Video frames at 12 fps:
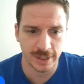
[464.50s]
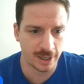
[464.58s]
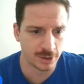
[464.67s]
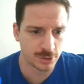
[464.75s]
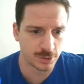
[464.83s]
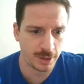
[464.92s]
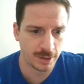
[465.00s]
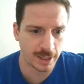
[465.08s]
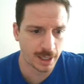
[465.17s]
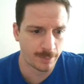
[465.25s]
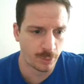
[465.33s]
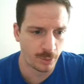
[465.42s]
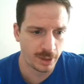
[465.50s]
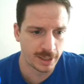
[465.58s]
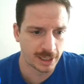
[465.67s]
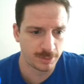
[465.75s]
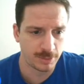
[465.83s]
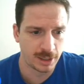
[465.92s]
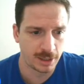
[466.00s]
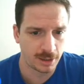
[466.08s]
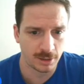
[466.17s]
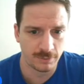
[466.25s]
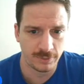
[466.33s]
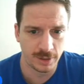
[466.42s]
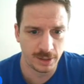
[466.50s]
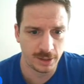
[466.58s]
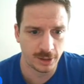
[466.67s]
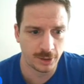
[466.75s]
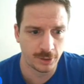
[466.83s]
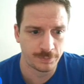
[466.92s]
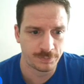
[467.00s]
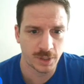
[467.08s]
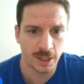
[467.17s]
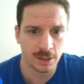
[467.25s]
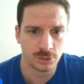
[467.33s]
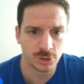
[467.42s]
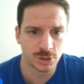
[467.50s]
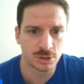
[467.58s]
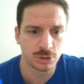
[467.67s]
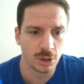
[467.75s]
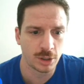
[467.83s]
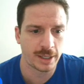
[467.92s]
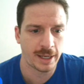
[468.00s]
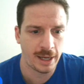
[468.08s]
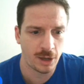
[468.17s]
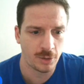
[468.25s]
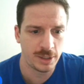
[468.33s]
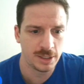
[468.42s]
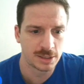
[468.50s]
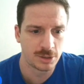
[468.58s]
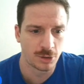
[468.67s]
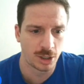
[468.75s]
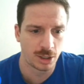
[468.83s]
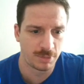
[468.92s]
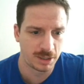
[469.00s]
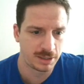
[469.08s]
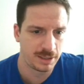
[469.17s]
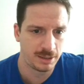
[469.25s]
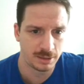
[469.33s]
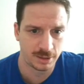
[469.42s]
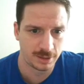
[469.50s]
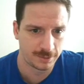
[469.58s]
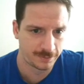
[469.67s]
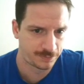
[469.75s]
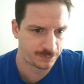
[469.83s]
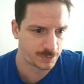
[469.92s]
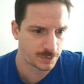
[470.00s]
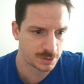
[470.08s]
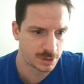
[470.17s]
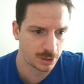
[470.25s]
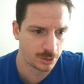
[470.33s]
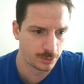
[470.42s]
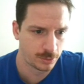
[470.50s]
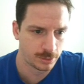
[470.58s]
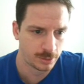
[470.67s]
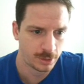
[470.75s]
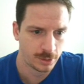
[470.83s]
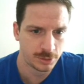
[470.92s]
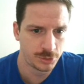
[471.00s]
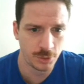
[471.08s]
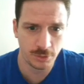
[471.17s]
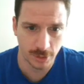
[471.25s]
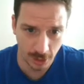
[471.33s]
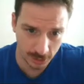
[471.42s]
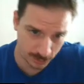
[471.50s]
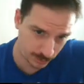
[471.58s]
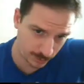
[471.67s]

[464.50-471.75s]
down screen, like I pointed out at the beginning of the video. And just look how he's guarding McNeely. So Duke knows what